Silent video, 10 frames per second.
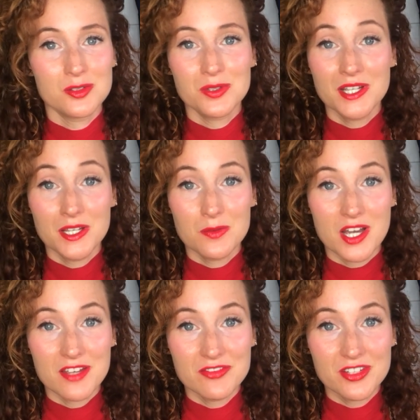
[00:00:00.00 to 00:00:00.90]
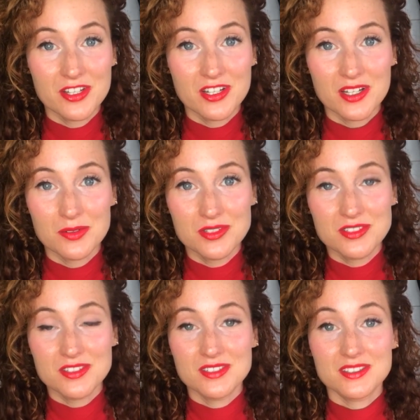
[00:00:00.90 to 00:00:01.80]
When I arrived there, I
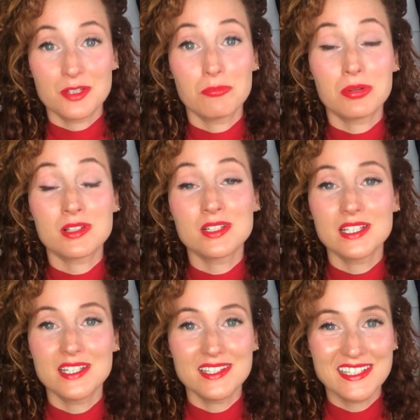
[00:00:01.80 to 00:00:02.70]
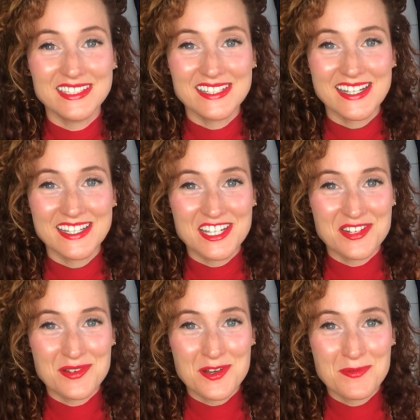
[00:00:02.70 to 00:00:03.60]
was just completely
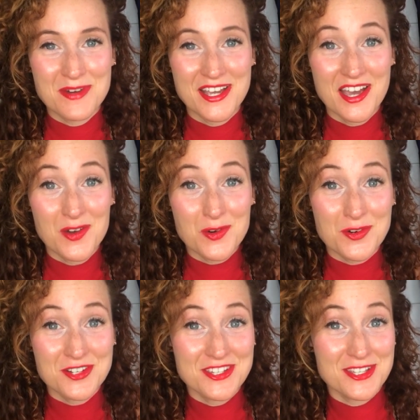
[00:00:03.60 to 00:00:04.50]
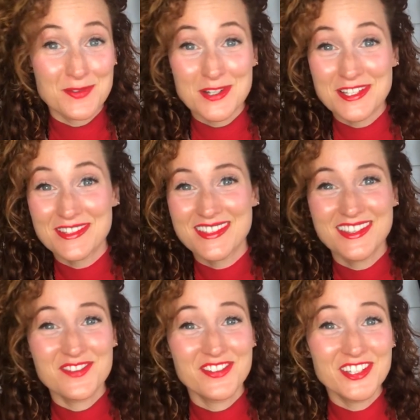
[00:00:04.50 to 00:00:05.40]
taken by how gorgeous it was.
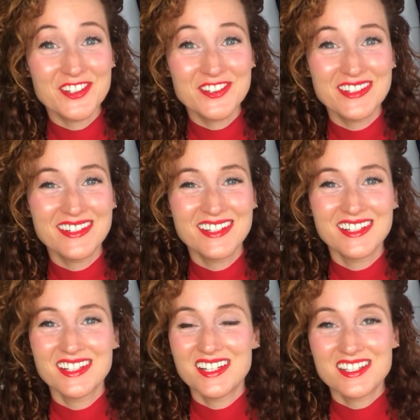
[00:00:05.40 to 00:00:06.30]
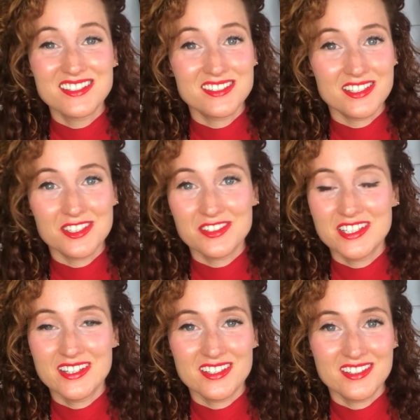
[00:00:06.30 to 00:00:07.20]
The view, the
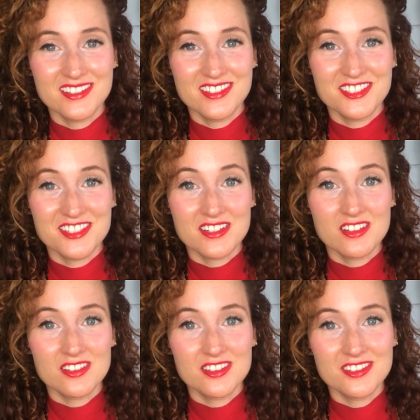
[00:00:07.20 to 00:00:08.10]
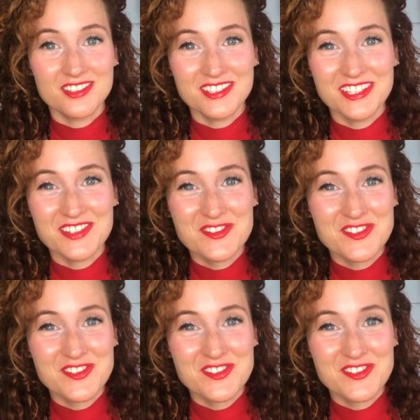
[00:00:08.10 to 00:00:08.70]
scenery, the jungle,